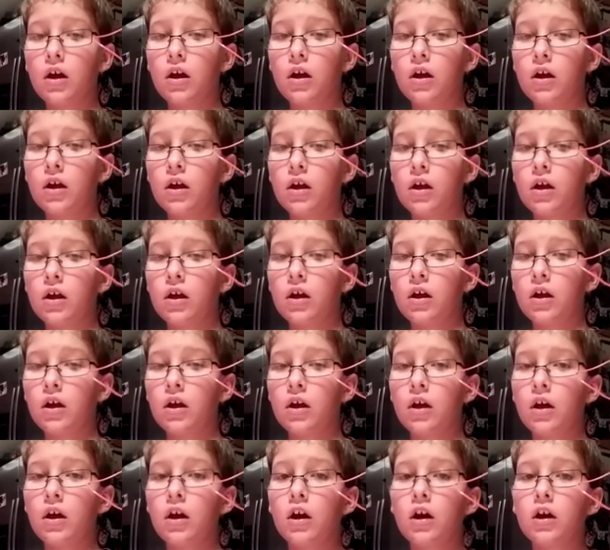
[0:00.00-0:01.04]
Because if I
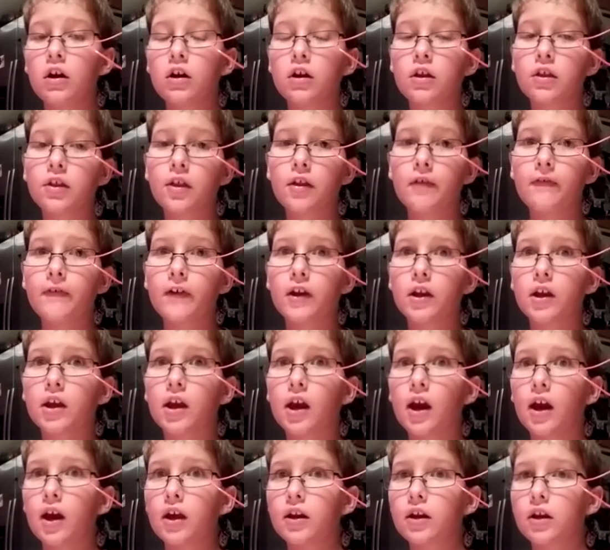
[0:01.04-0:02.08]
can, I can
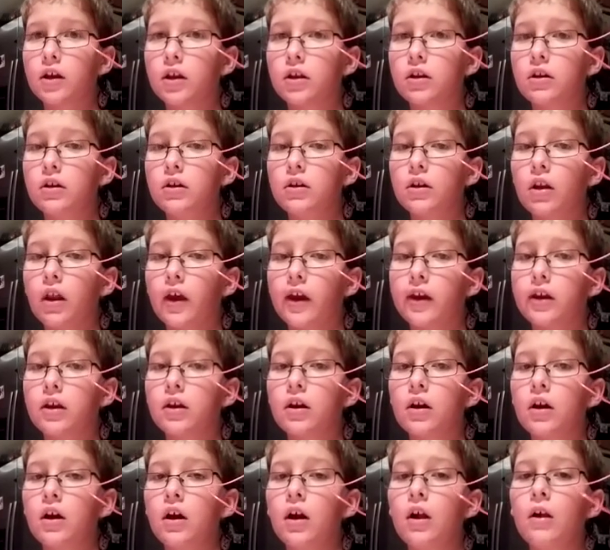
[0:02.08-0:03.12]
like turn the
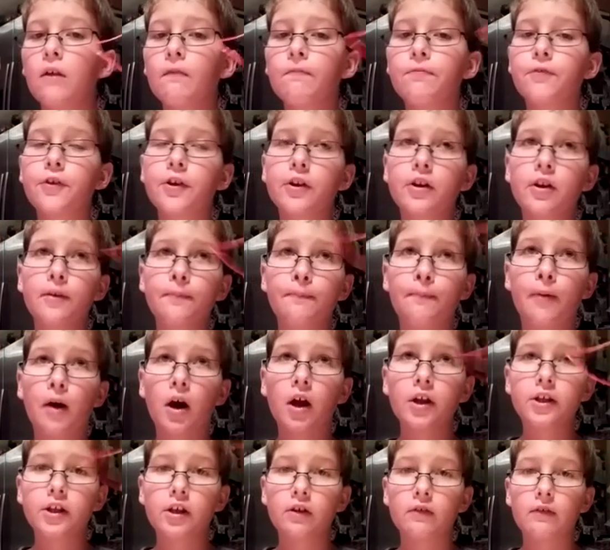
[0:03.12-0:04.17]
body around
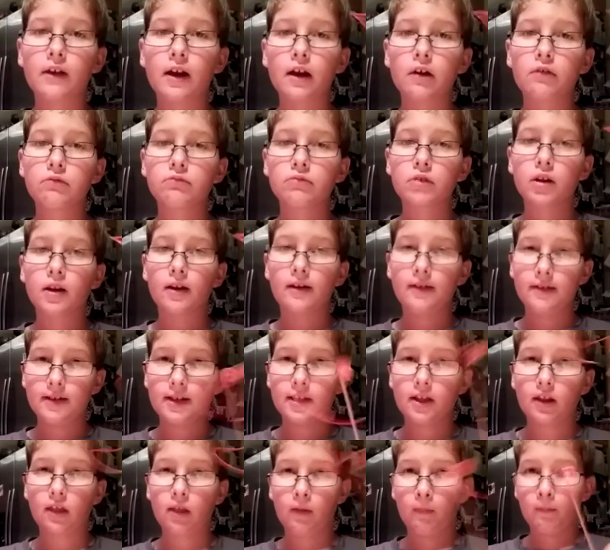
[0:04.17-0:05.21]
and get some poles
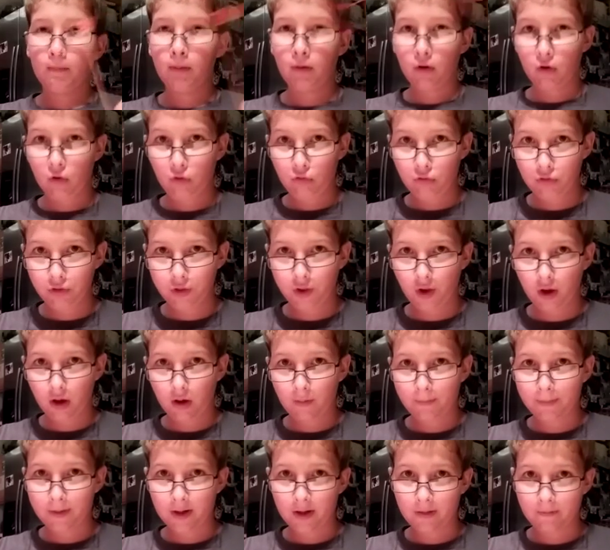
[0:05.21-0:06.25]
up and
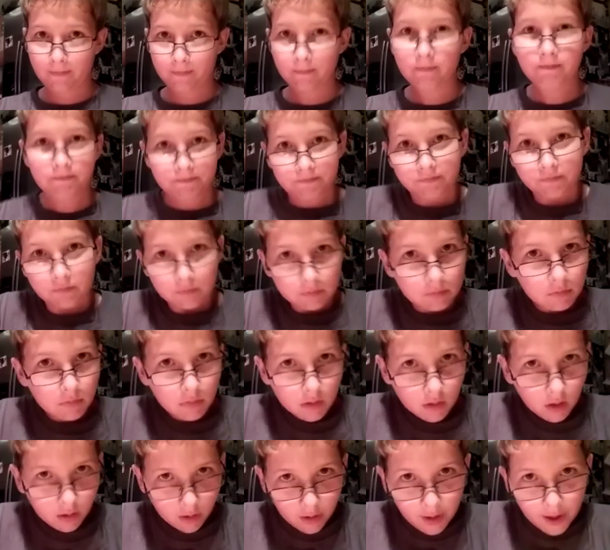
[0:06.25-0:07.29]
I can make it
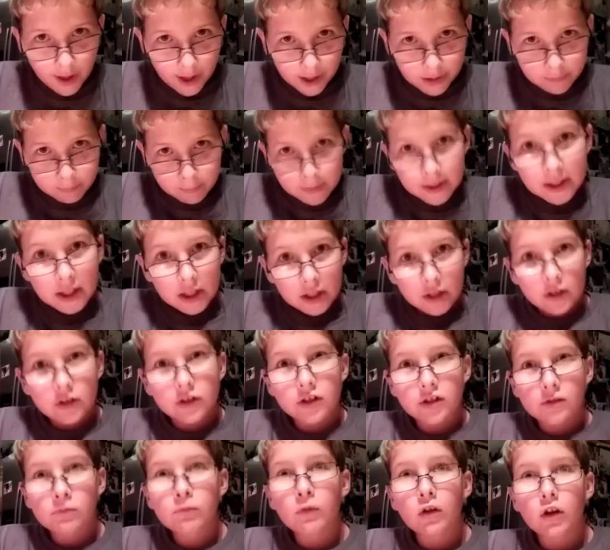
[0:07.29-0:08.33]
look a smaller
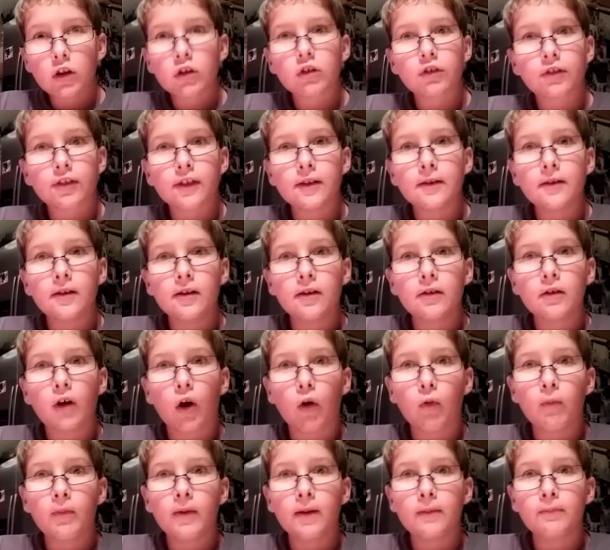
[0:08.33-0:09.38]
city homey boat.
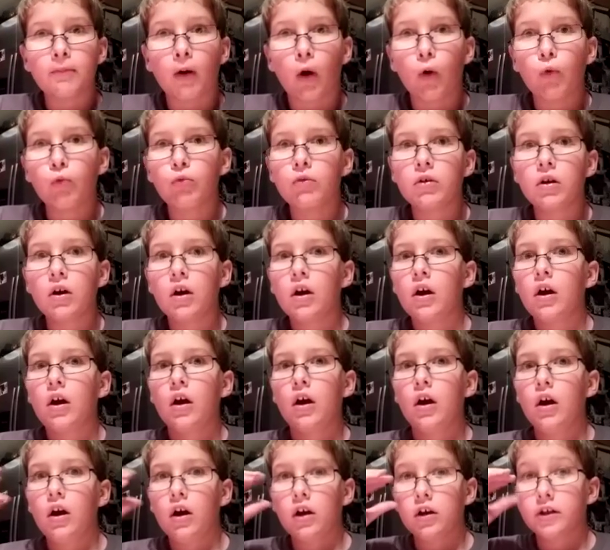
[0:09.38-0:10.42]
So I
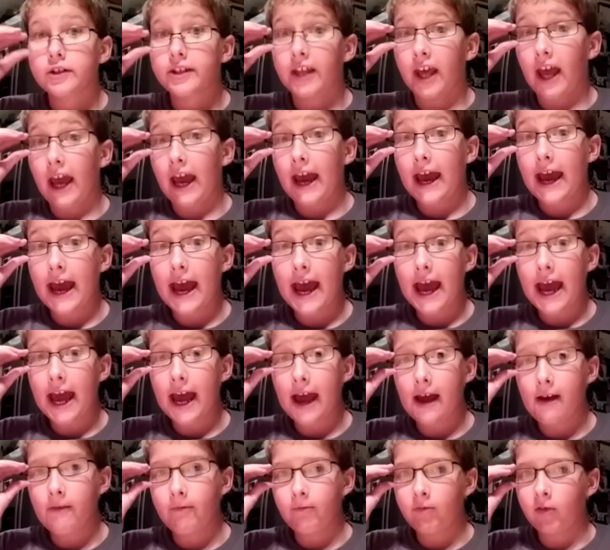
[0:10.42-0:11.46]
have like the
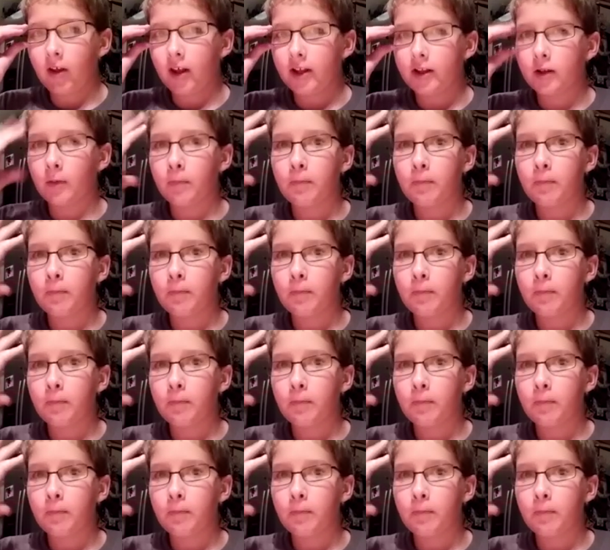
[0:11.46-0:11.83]
parts